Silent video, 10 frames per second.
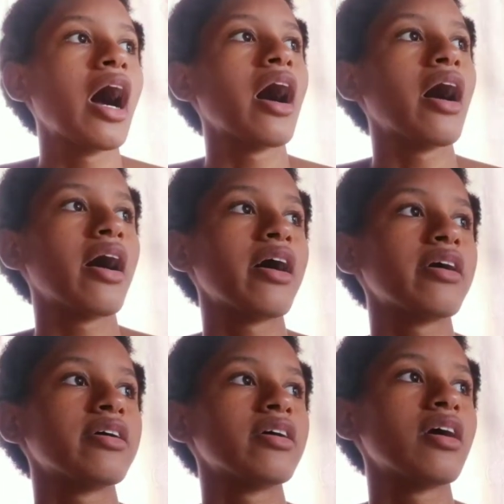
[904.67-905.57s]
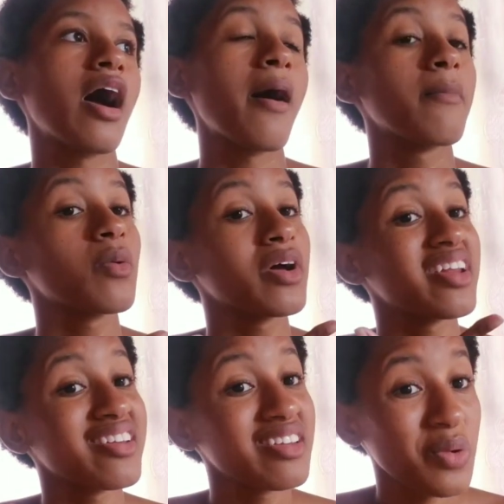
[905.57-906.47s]
or I me wanna
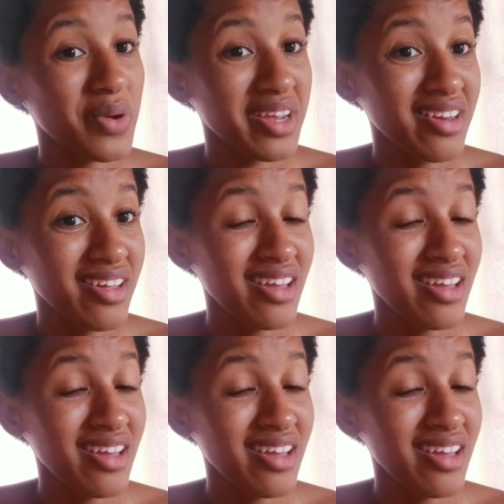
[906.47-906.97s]
to read.